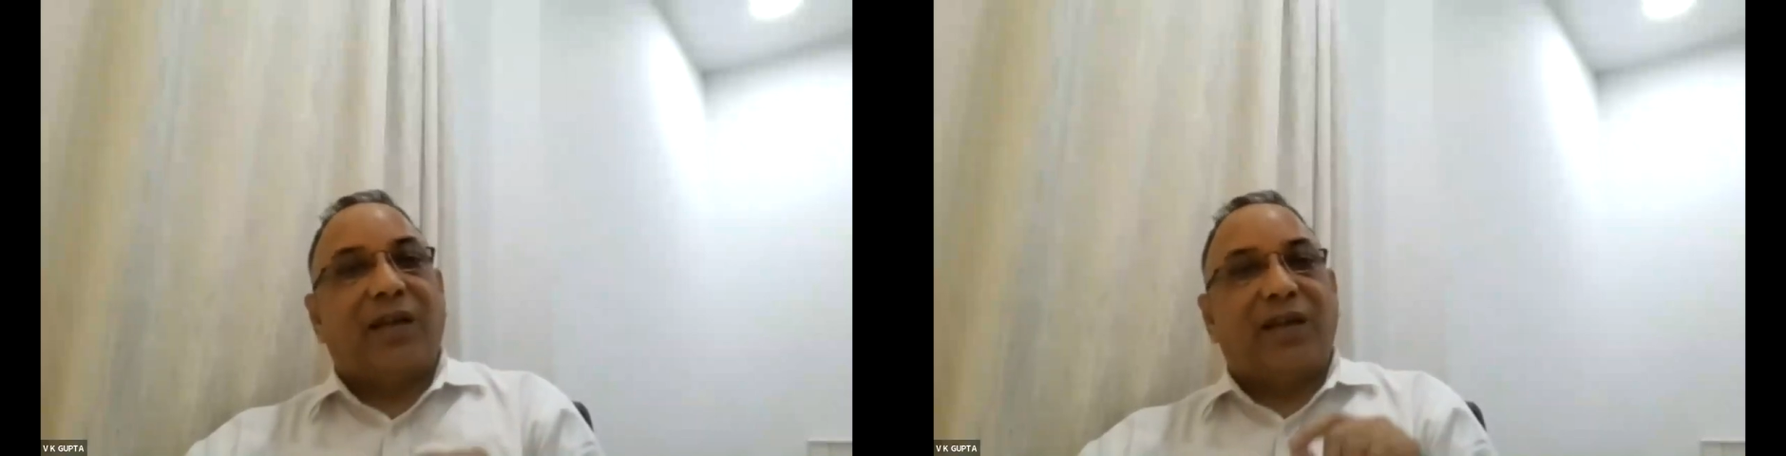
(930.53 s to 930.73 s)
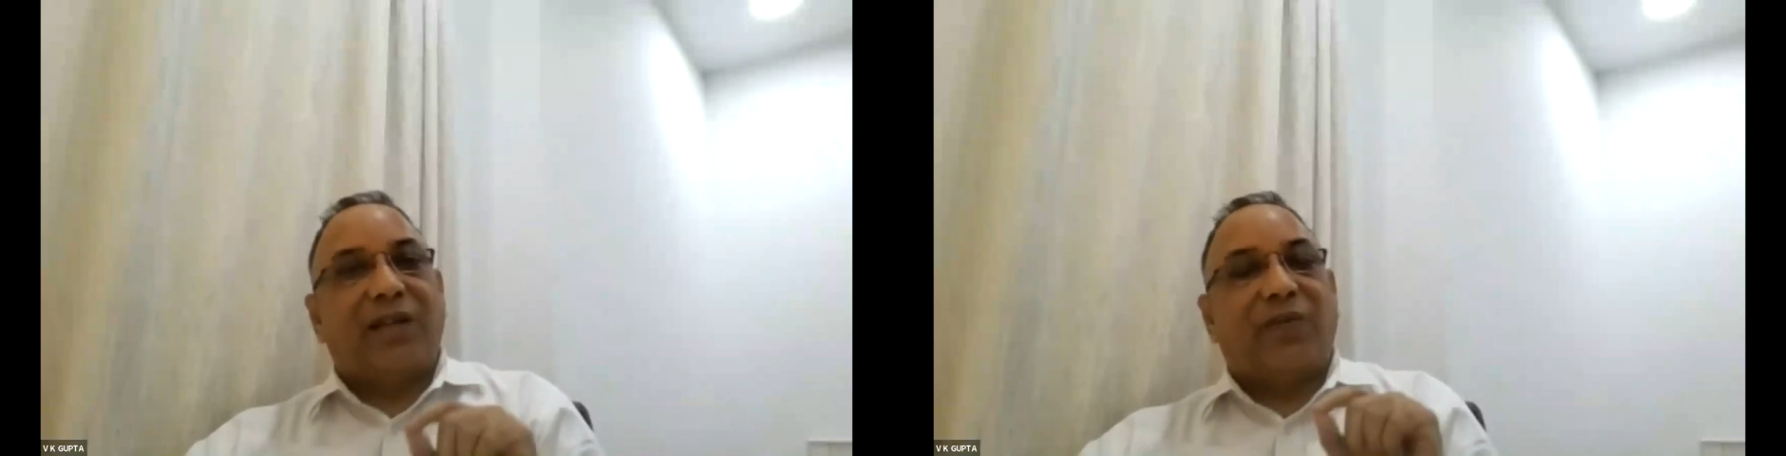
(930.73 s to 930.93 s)

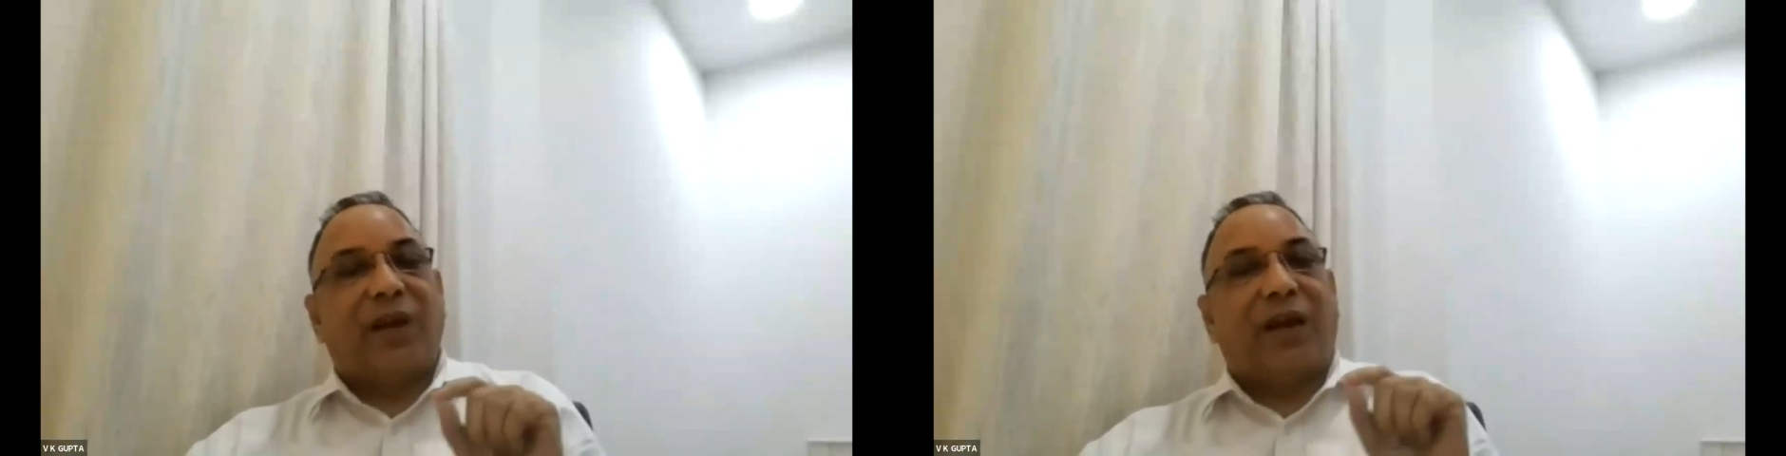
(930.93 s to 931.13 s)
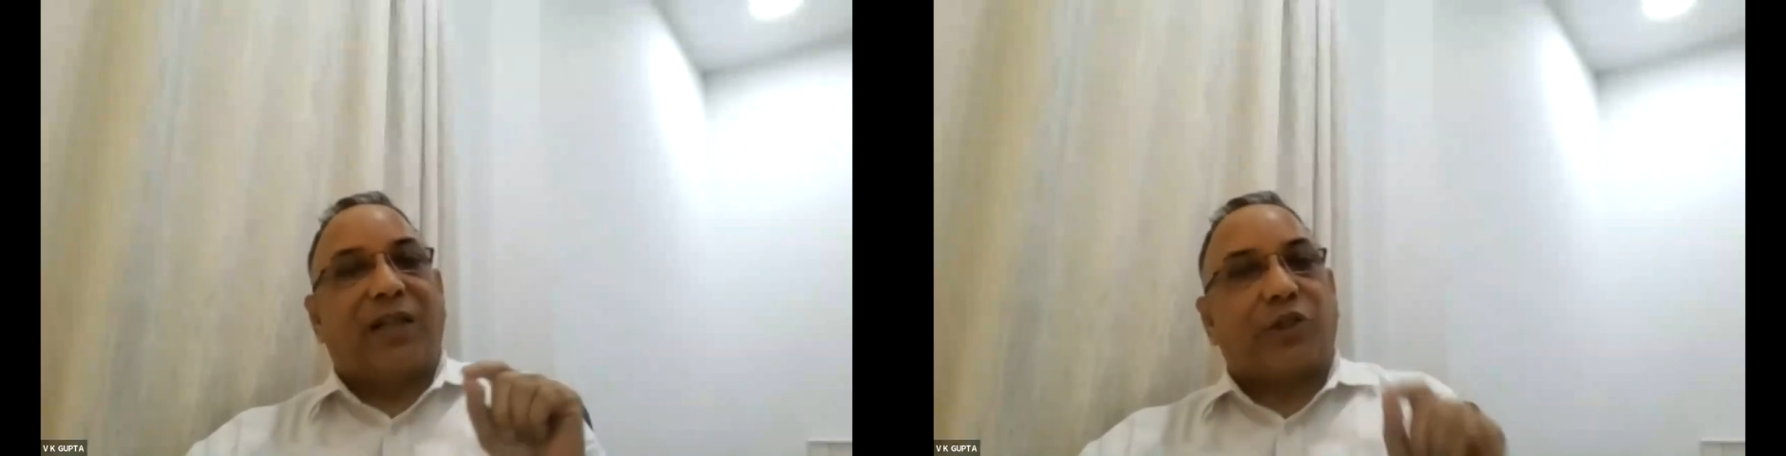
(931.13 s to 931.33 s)

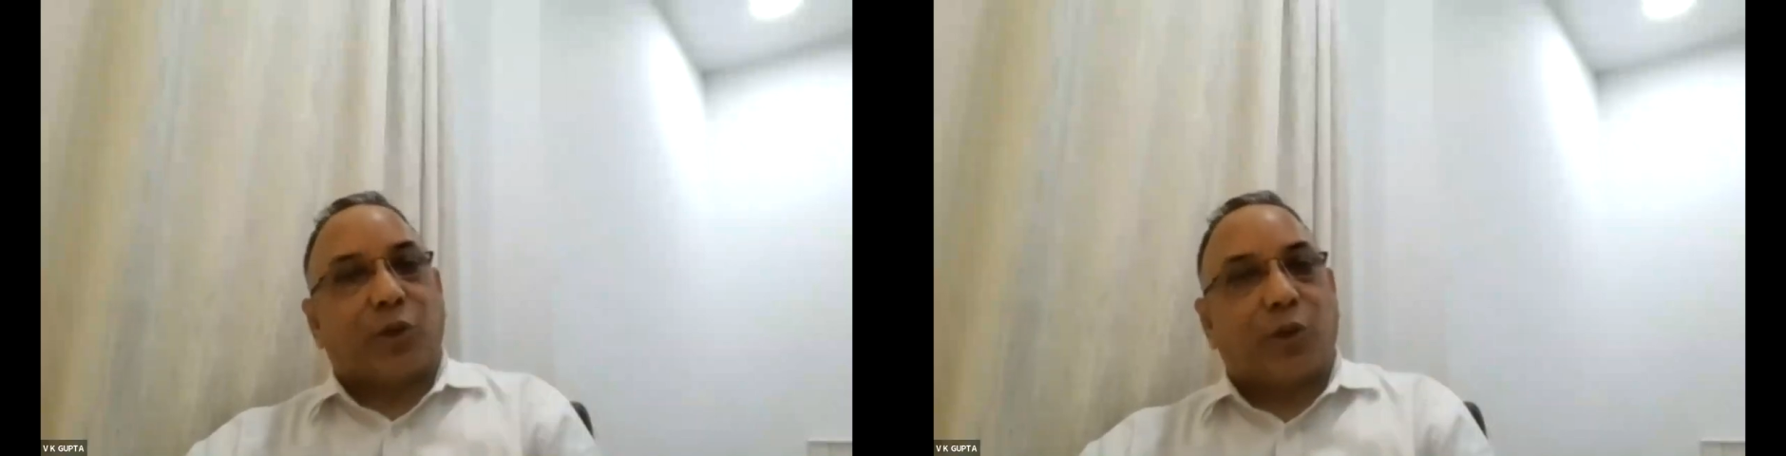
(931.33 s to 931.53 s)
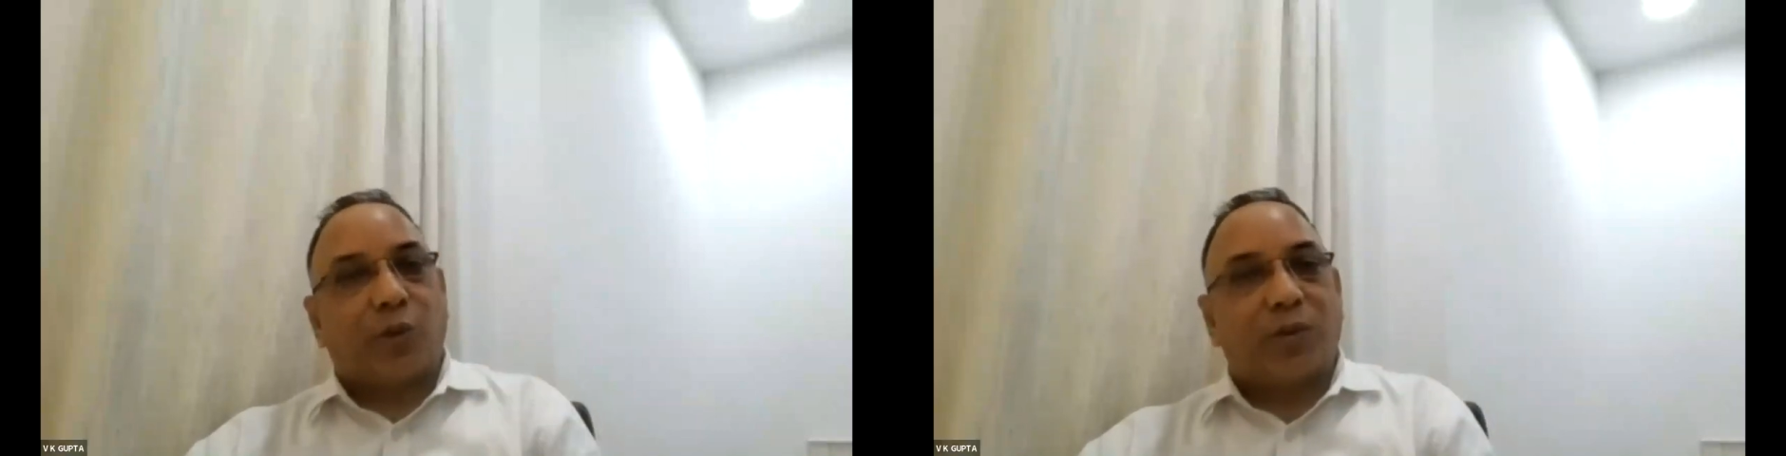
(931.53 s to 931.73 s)
it will
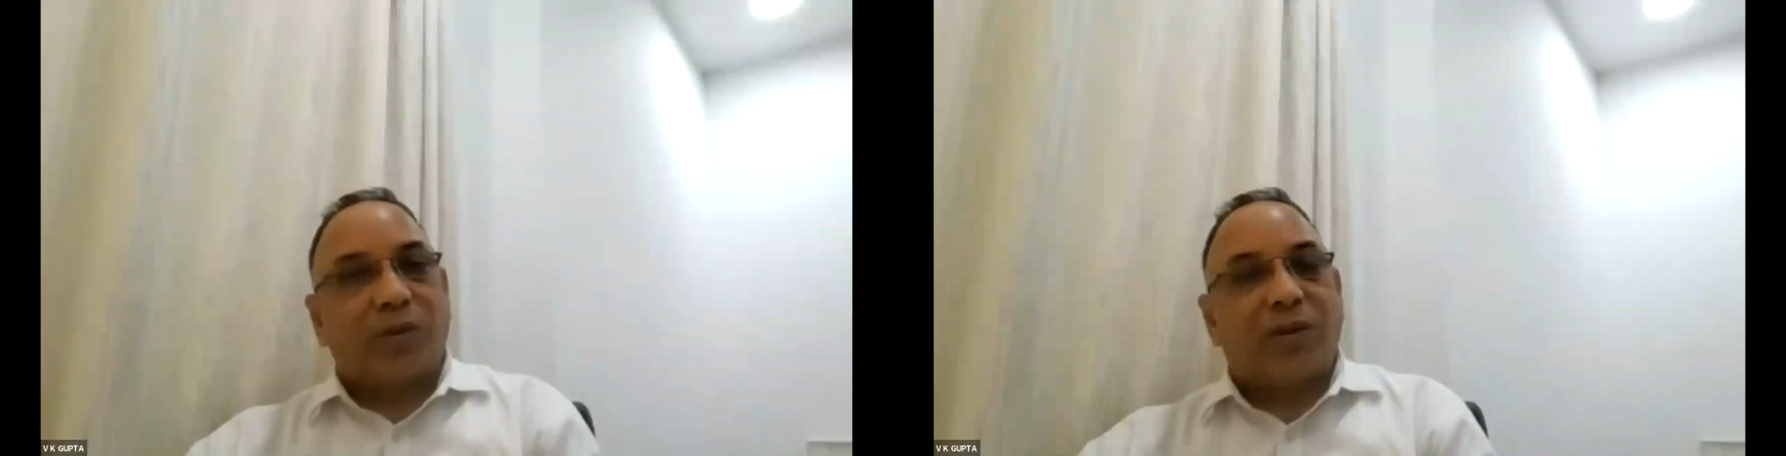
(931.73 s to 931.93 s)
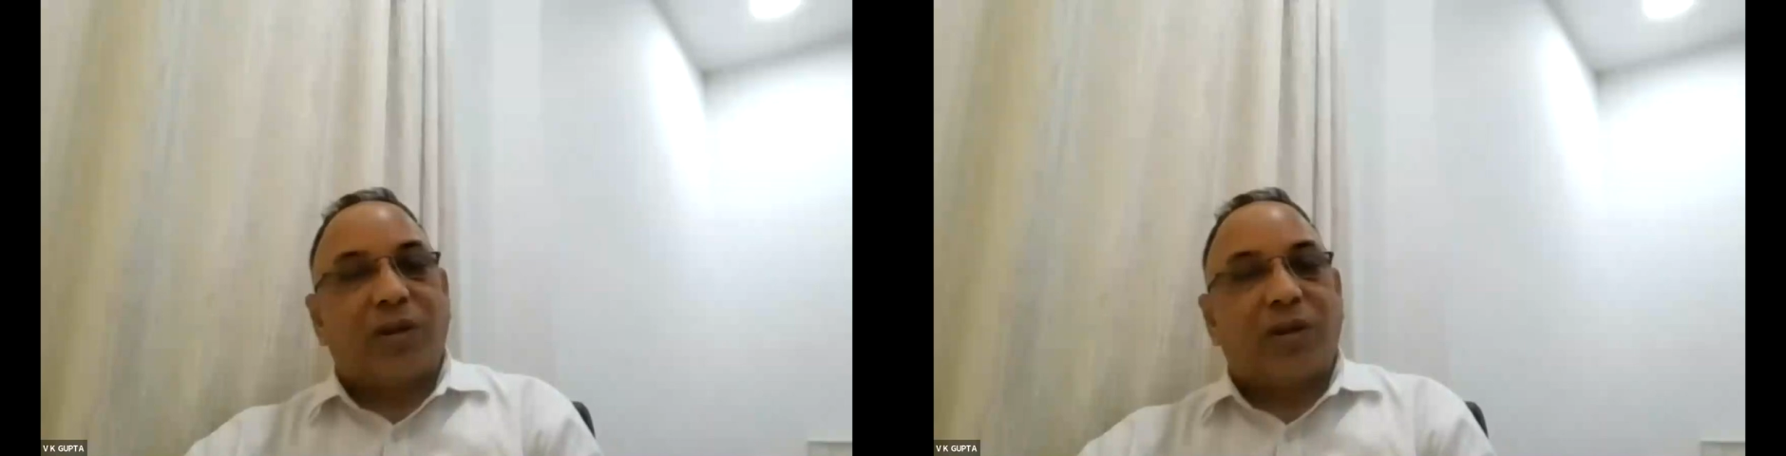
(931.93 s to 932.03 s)
also